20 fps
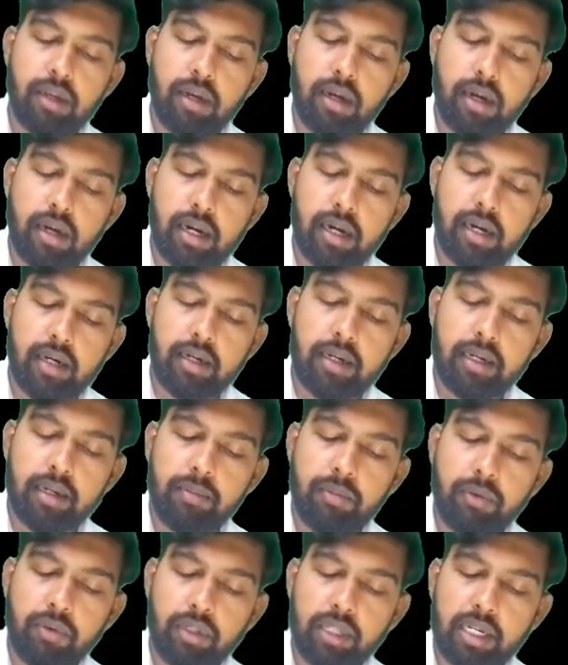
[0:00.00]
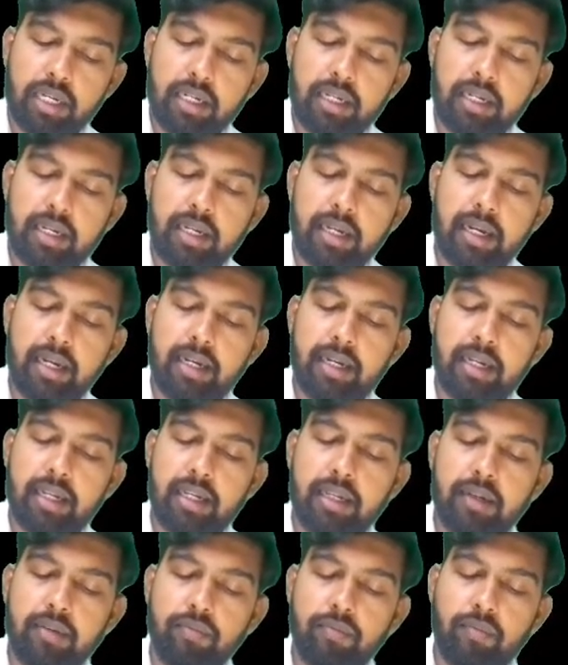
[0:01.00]
heart rate more than 90
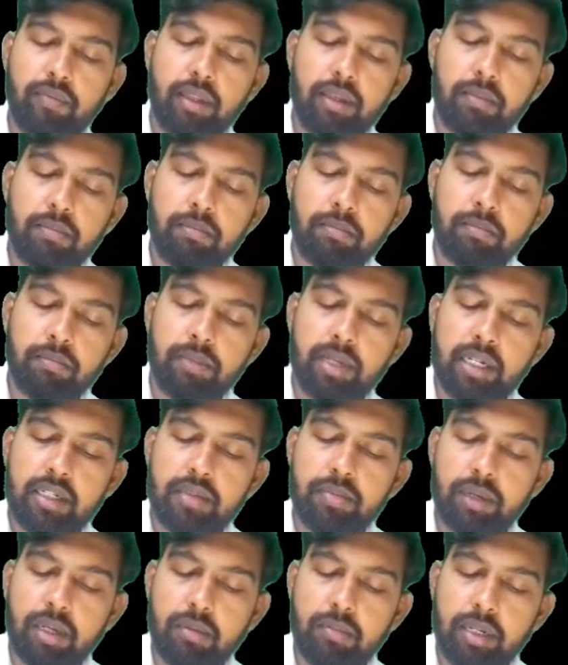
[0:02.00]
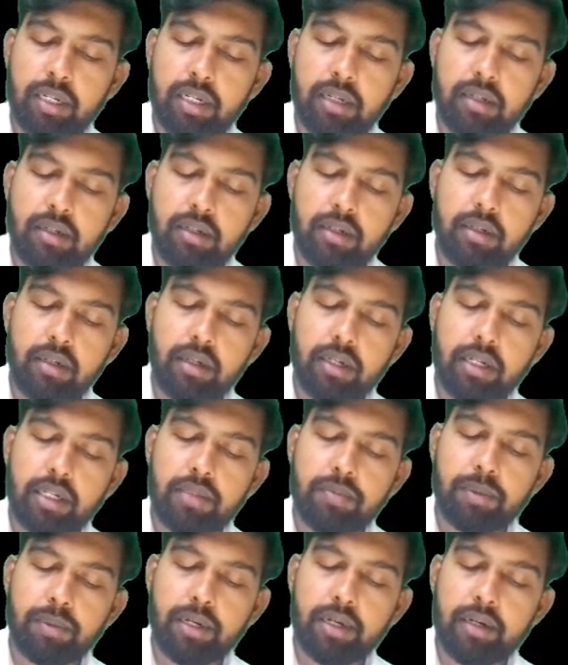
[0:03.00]
beats per minute,
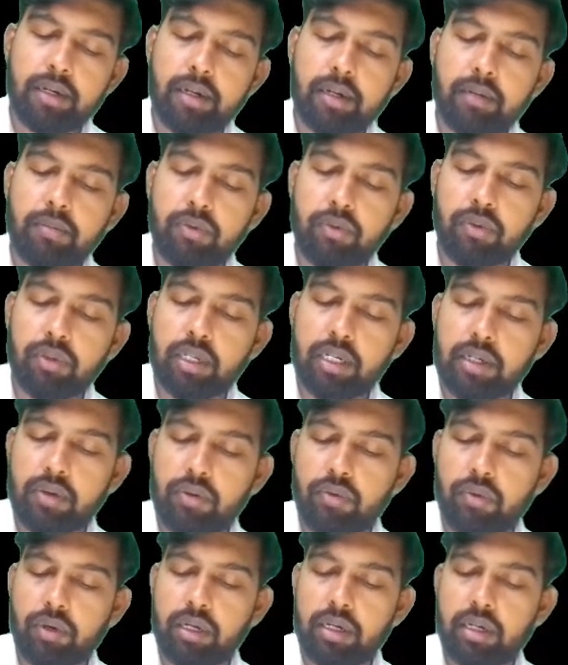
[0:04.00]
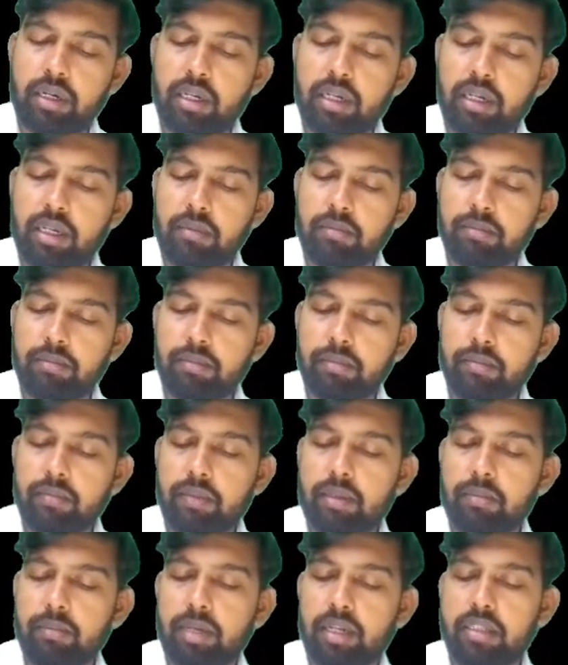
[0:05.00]
respiratory rate more than 20
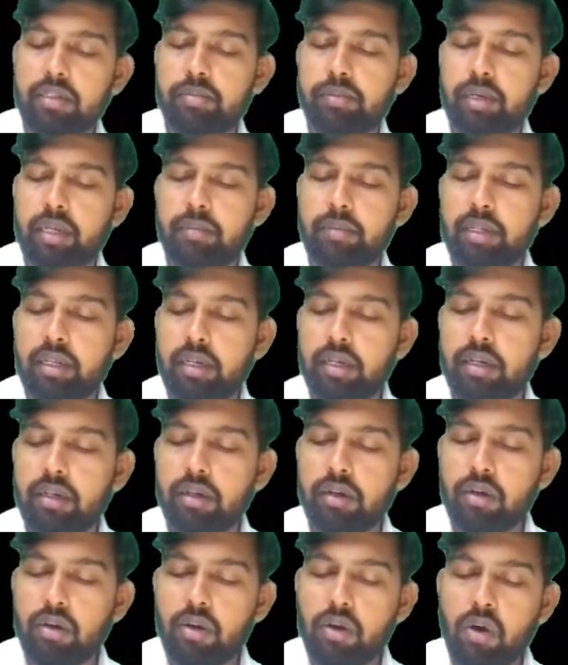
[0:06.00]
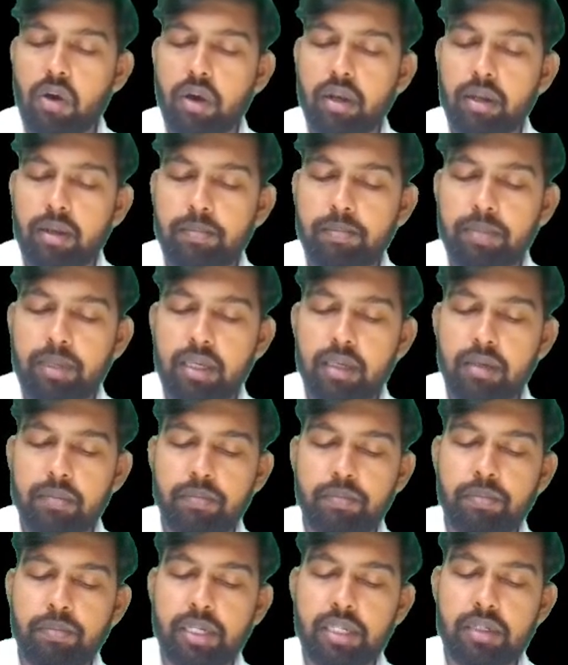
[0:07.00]
breaths per minute, or a
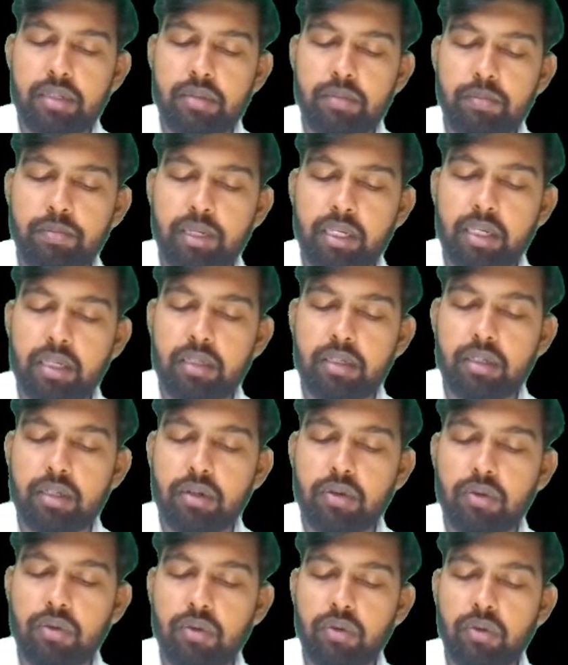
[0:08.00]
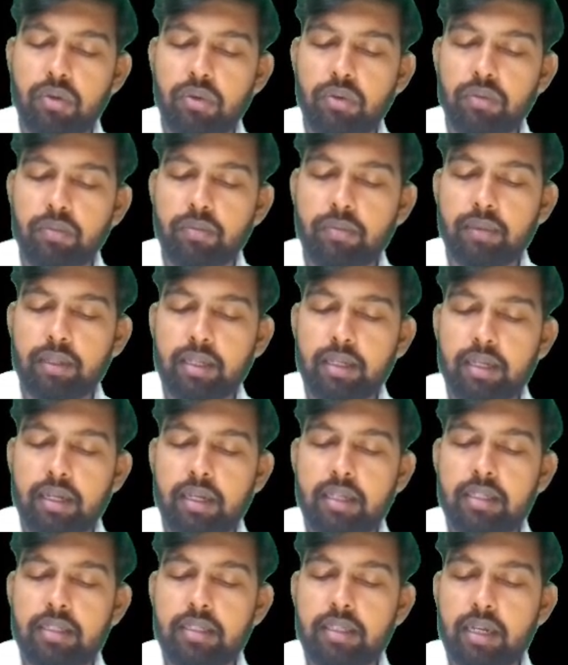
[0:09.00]
PaCO2
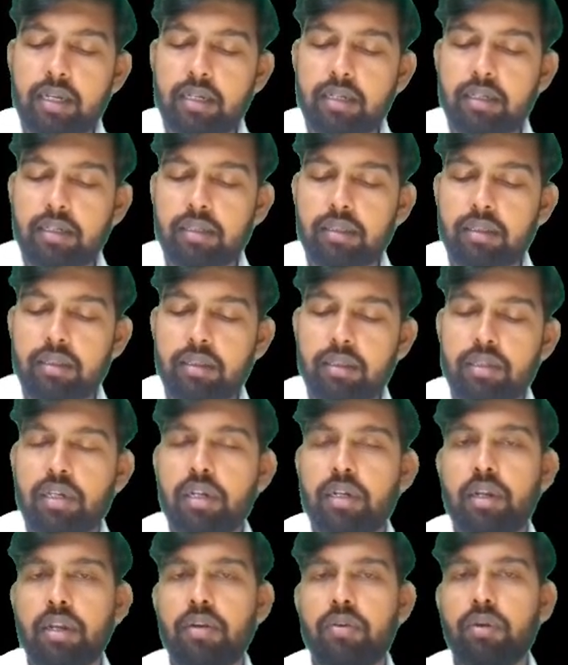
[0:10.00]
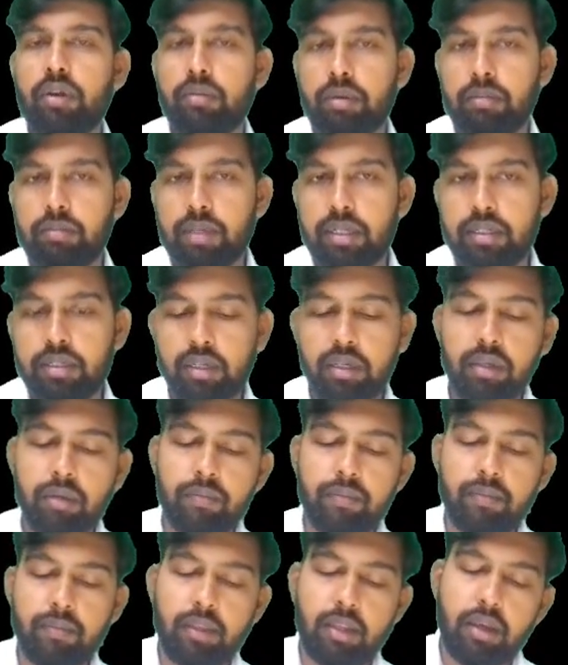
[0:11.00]
less than 32 mmHg,
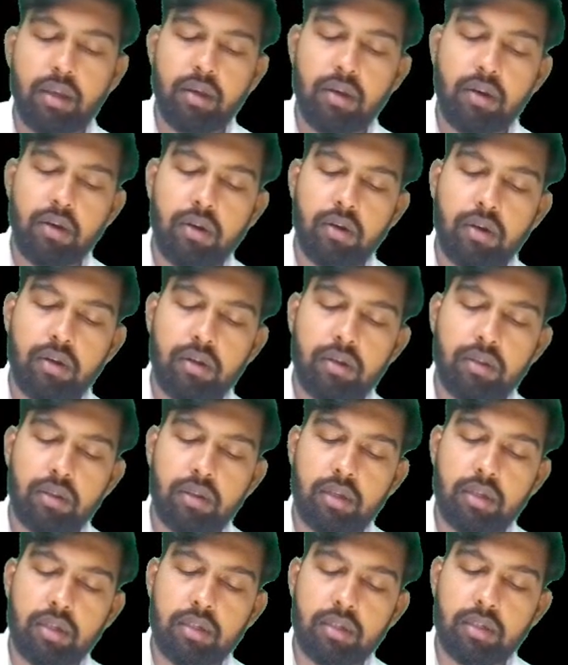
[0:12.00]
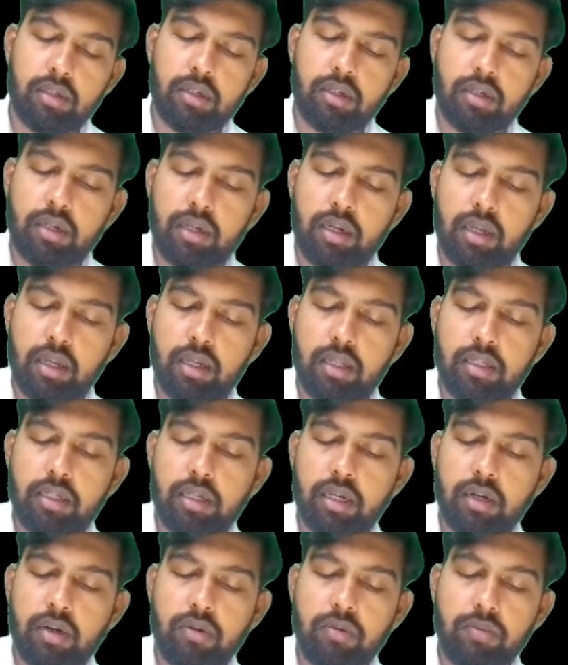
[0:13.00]
or there is a TLC
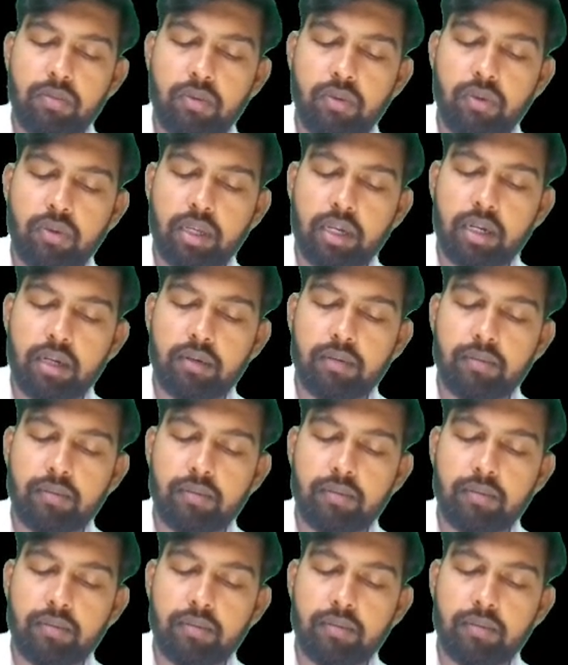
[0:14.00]
count more than